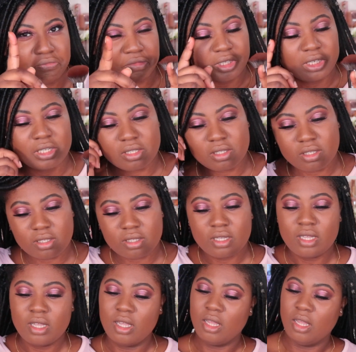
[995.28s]
Yes.
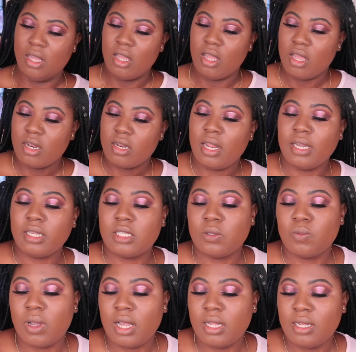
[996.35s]
Next
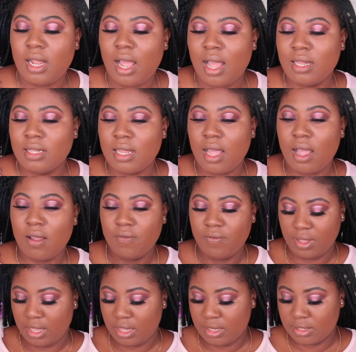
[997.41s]
one I love
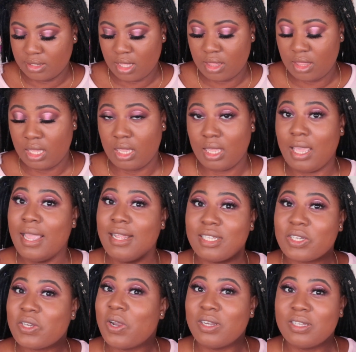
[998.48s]
is the
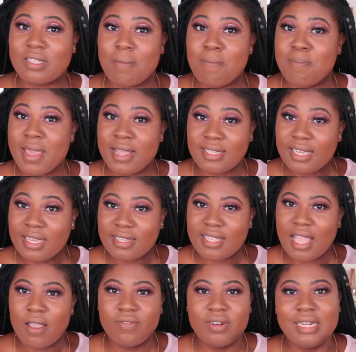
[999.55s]
IT Cosmetics
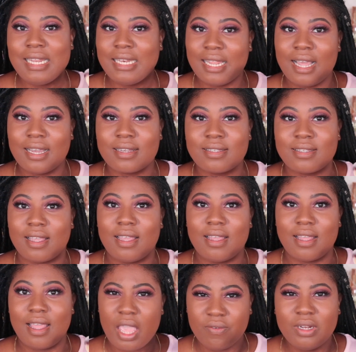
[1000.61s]
Heavenly Luxe
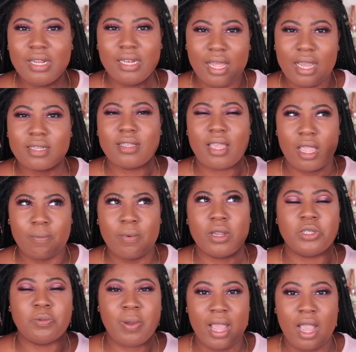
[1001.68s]

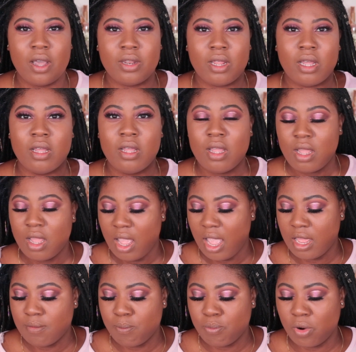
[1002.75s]
Airbrush Powder
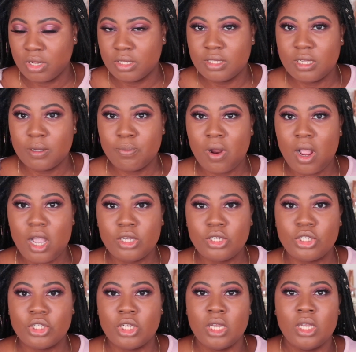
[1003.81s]
and Bronzer
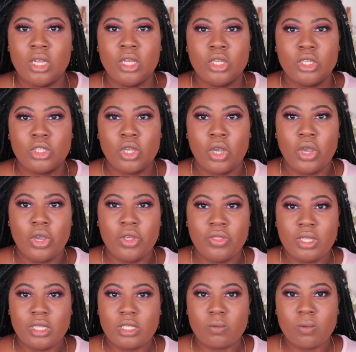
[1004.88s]
Brush. So
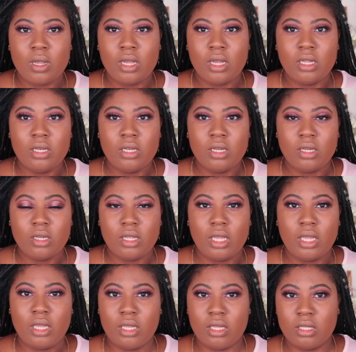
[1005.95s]
this one
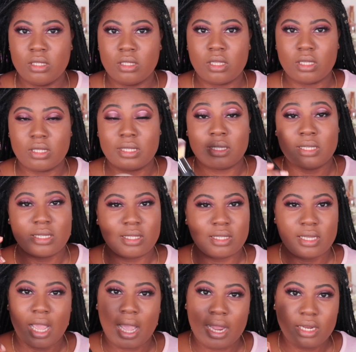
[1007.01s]
is
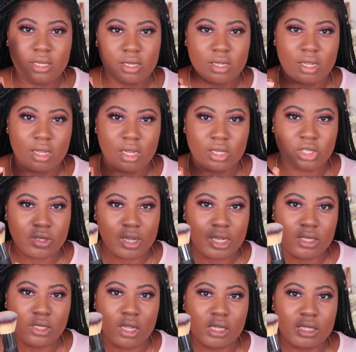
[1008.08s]
68
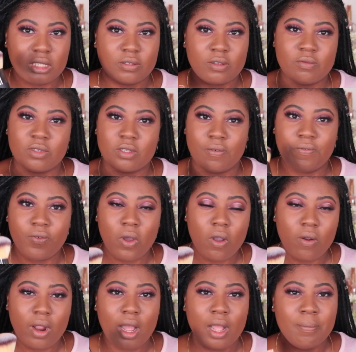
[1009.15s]
Australian dollars from
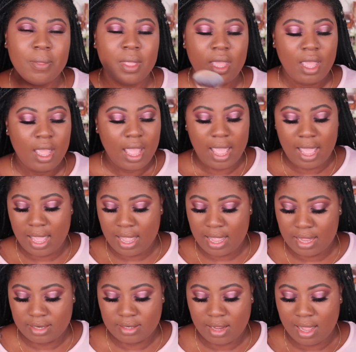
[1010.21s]
Sephora,
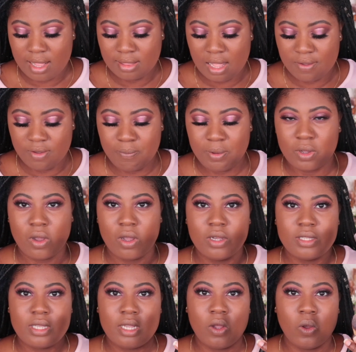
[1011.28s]
and I love it
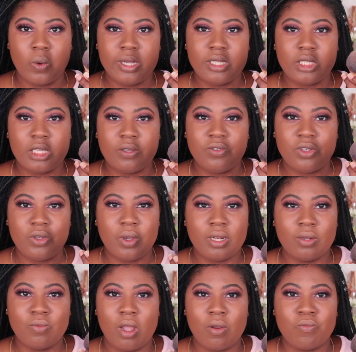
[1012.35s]
because it always gives
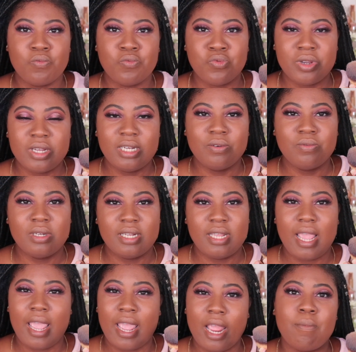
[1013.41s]
you a really
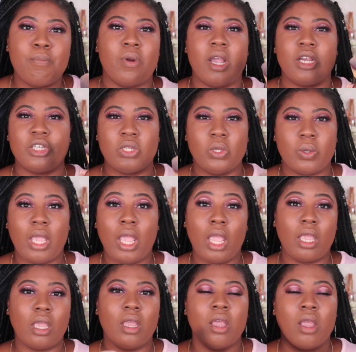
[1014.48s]
airbrush
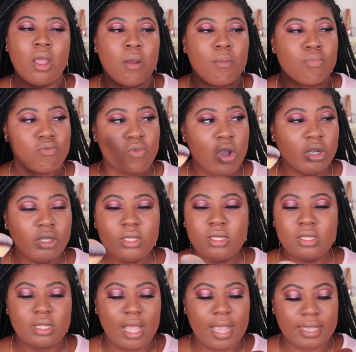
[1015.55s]
looking
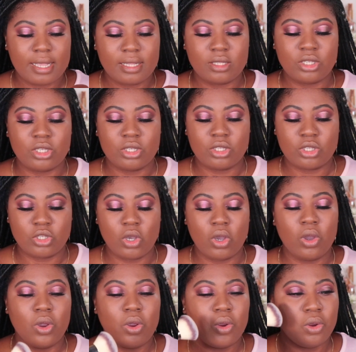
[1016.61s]
bronze. Like, it's just
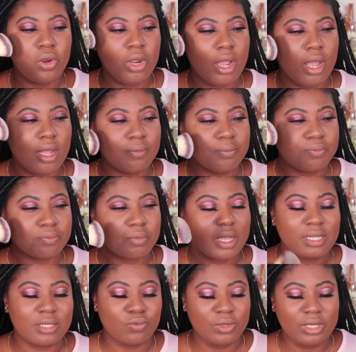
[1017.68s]
so,
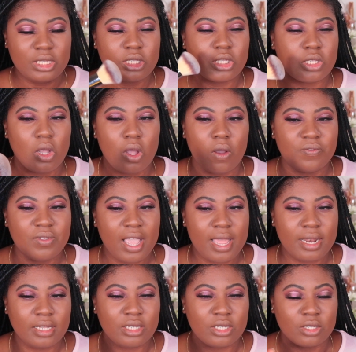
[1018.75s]
it's really soft
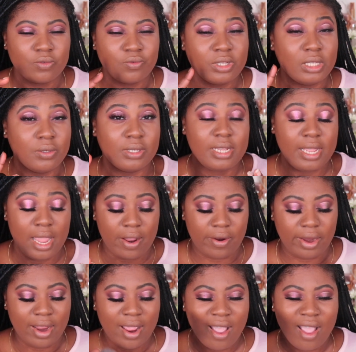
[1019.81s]
and it's just really
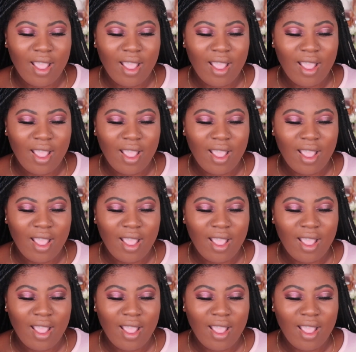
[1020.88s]
airy.